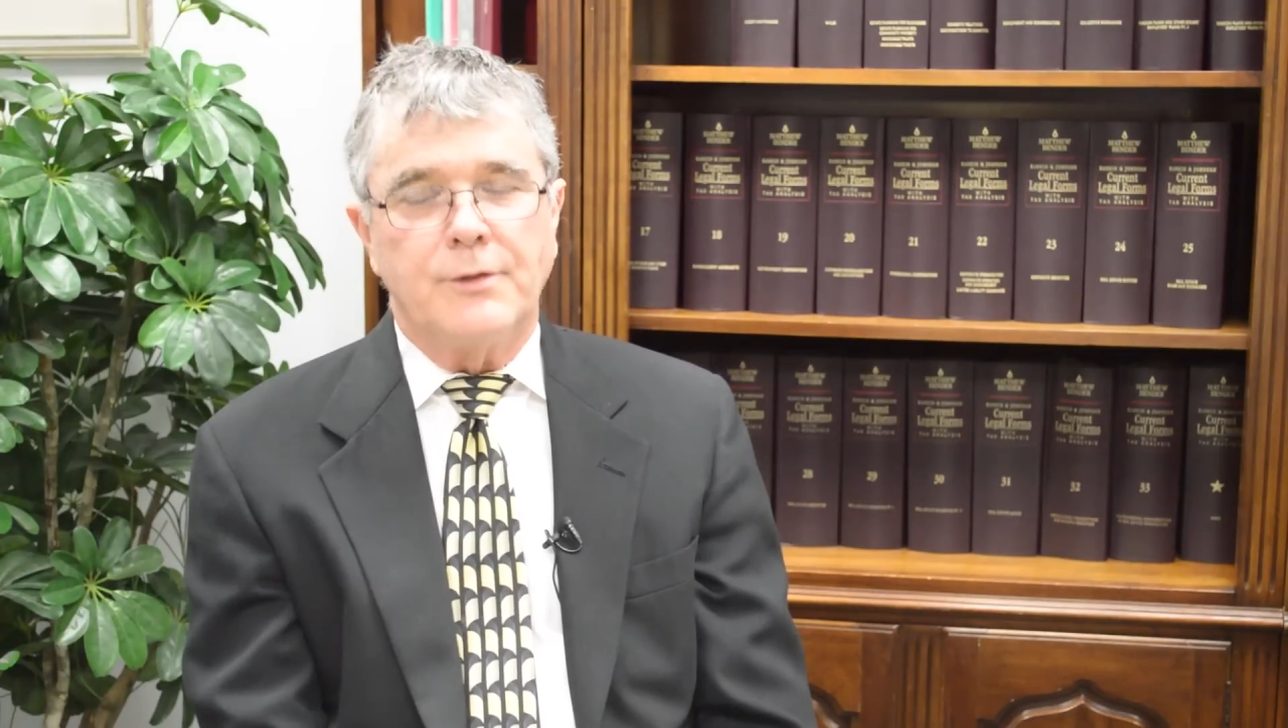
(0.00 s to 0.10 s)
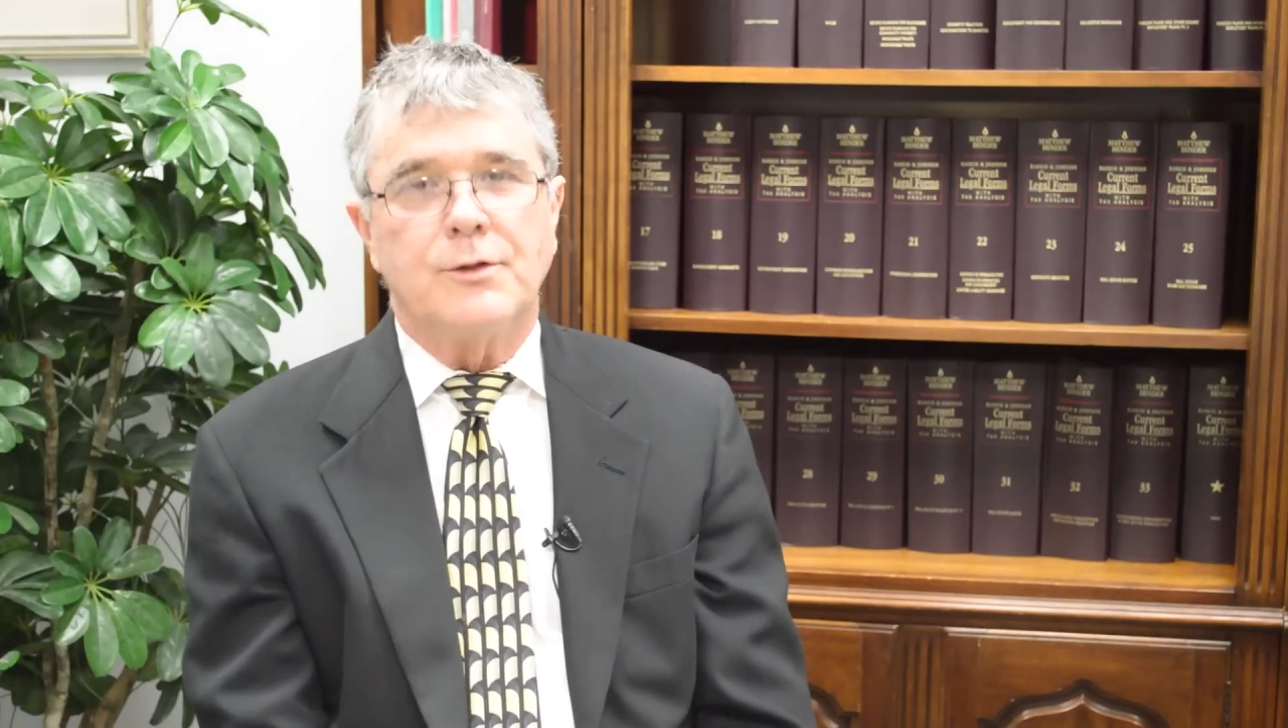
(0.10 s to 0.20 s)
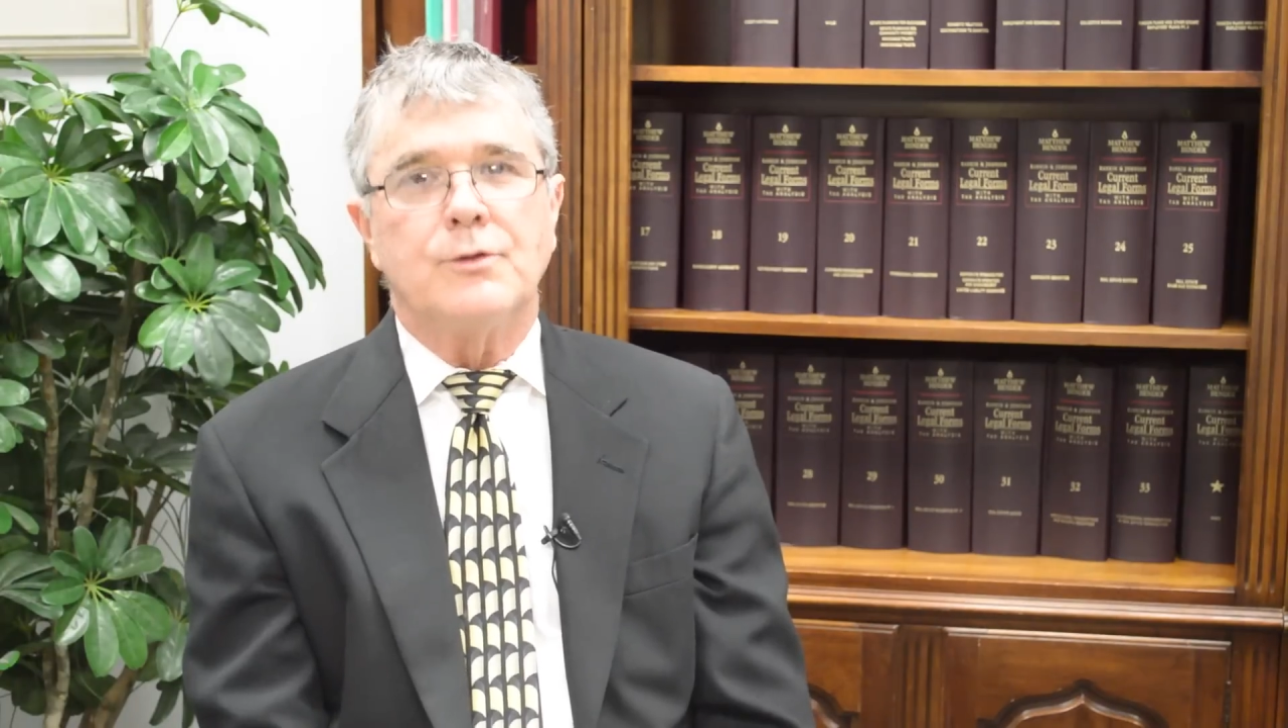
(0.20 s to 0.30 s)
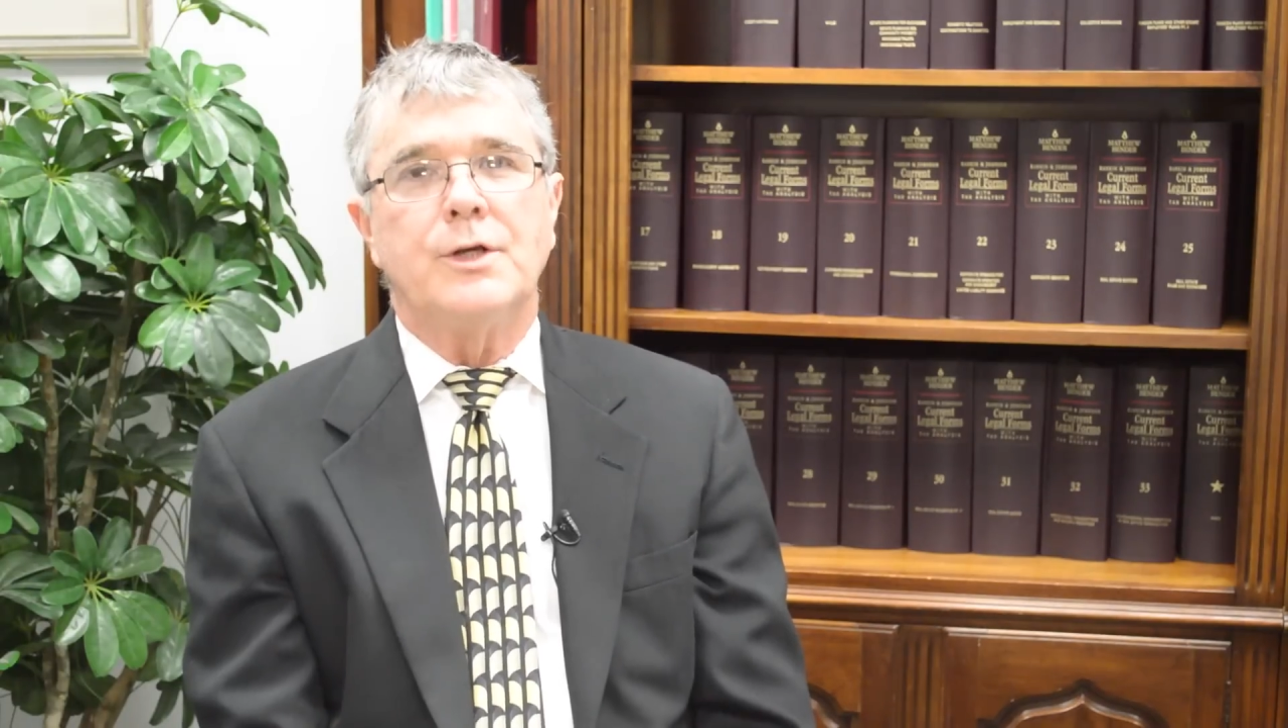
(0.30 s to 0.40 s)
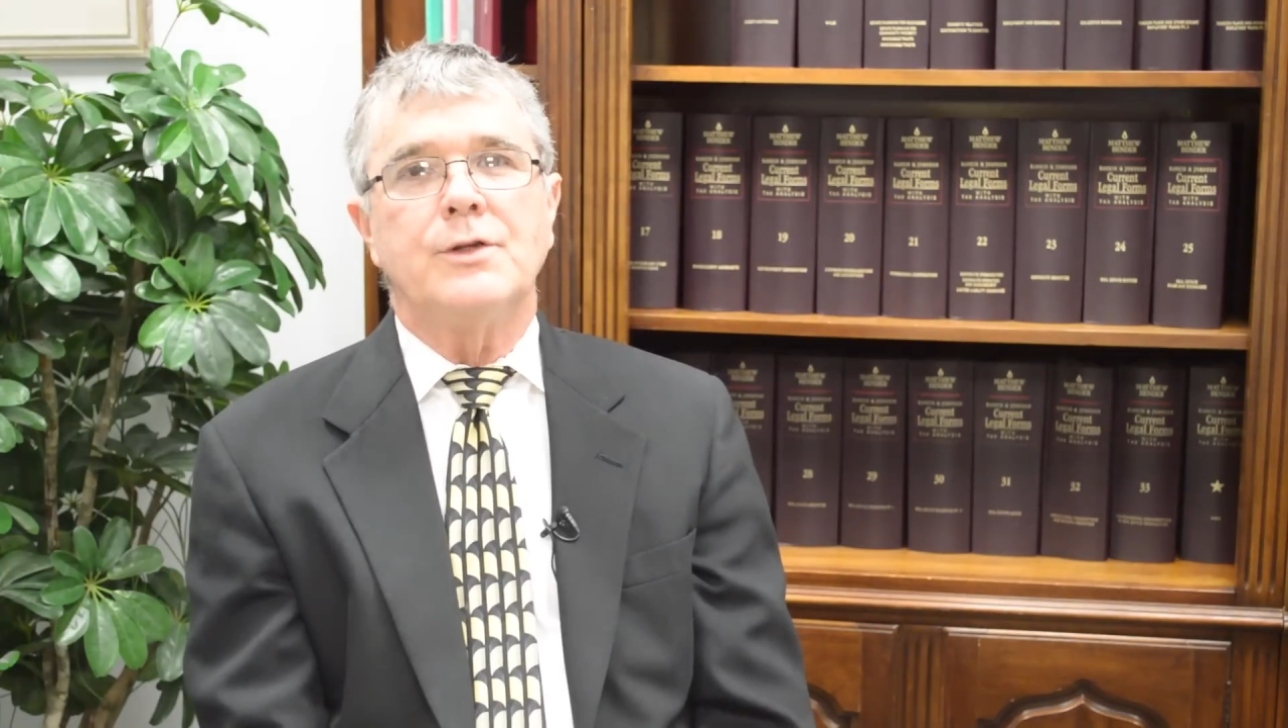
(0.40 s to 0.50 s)

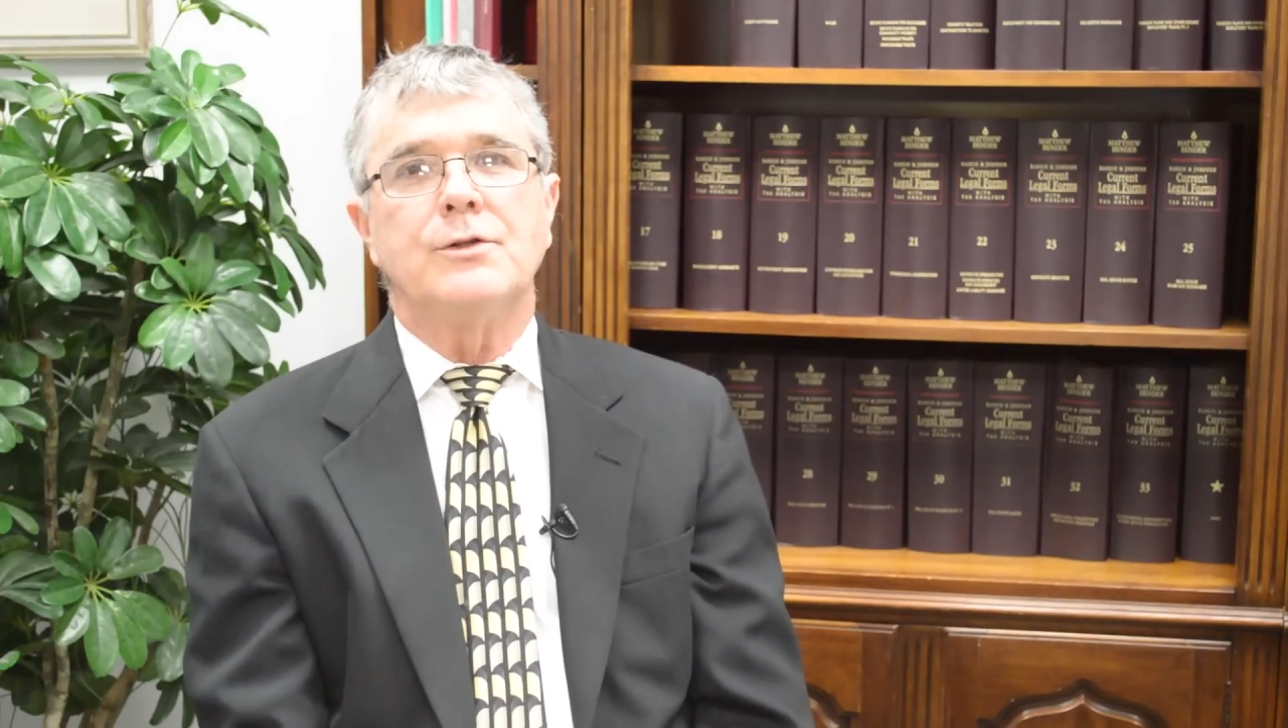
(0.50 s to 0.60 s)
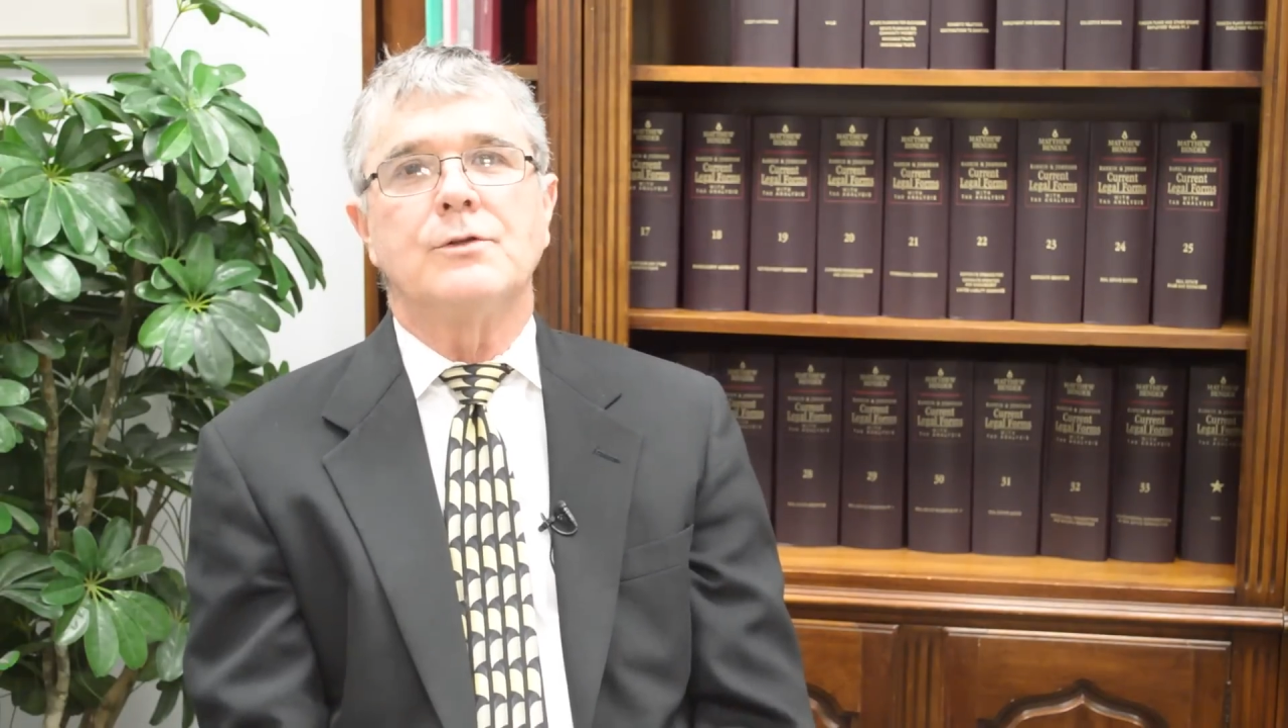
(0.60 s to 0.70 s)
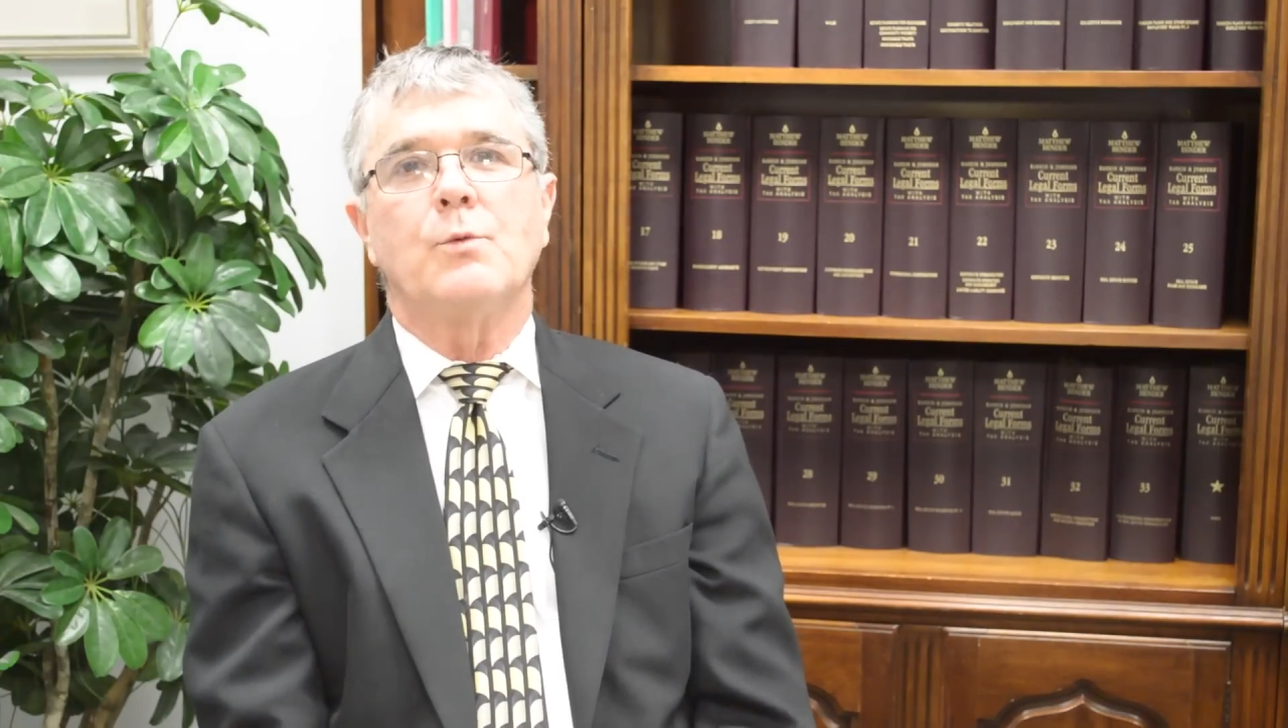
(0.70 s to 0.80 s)
Association's